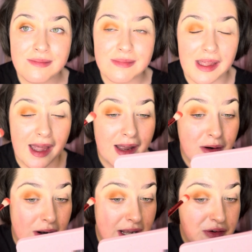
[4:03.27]
like I can
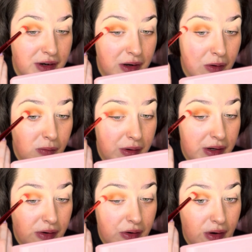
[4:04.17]
literally only
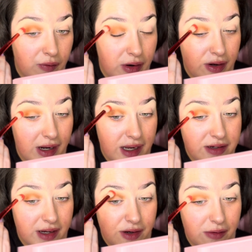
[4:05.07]
do a rounded
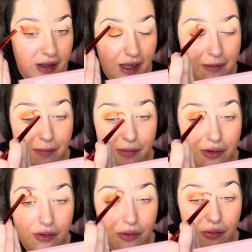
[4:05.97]
eyeshadow. Like I'm
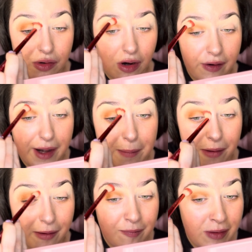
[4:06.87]
so sorry,
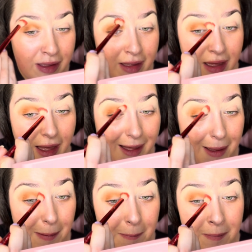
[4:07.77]
but
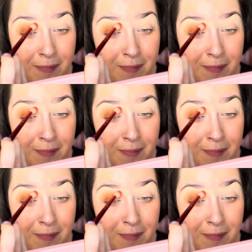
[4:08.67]
so